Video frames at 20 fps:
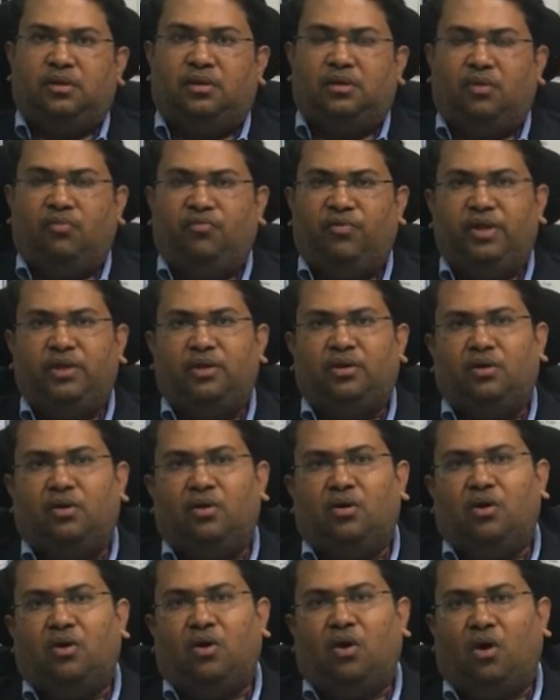Now when
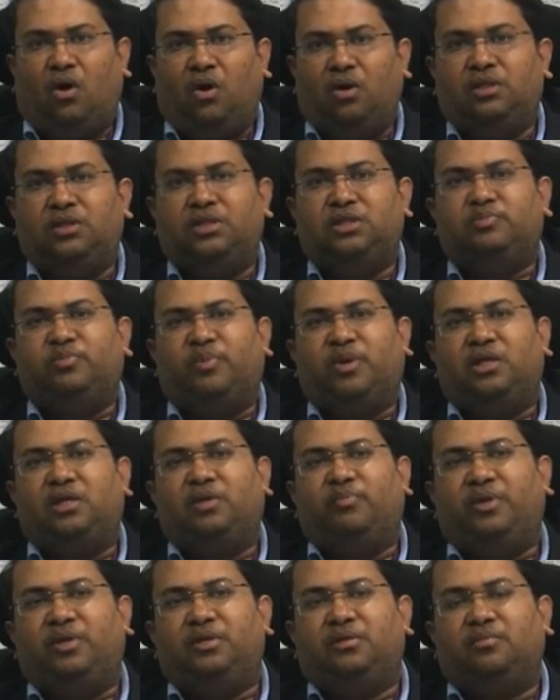all these
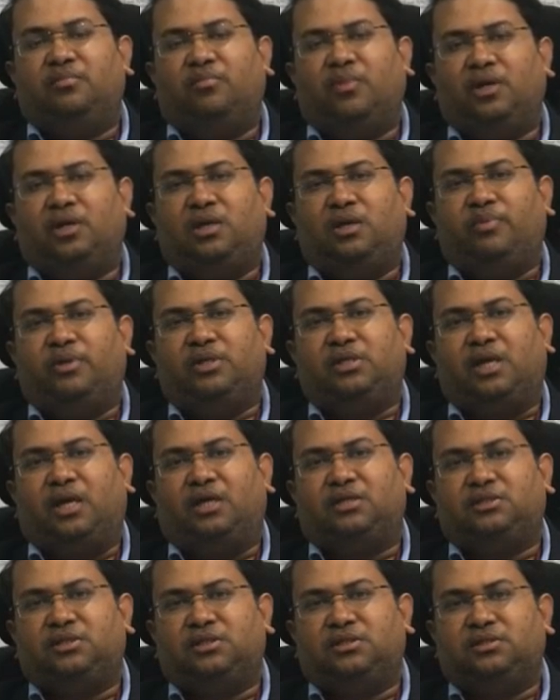multiple
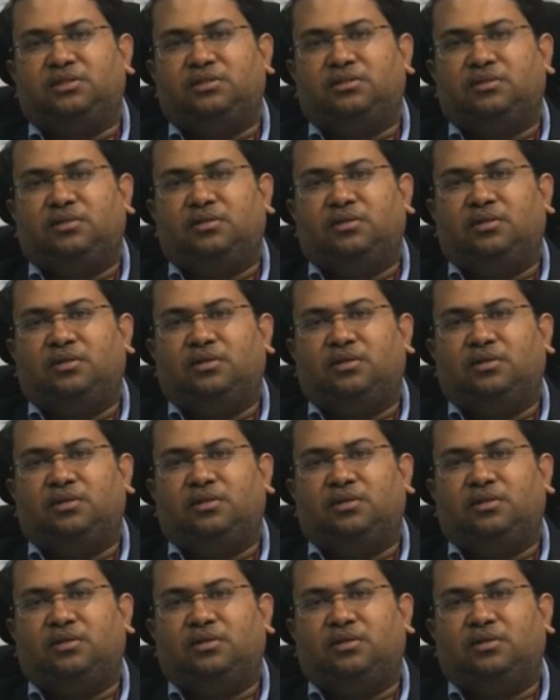taxes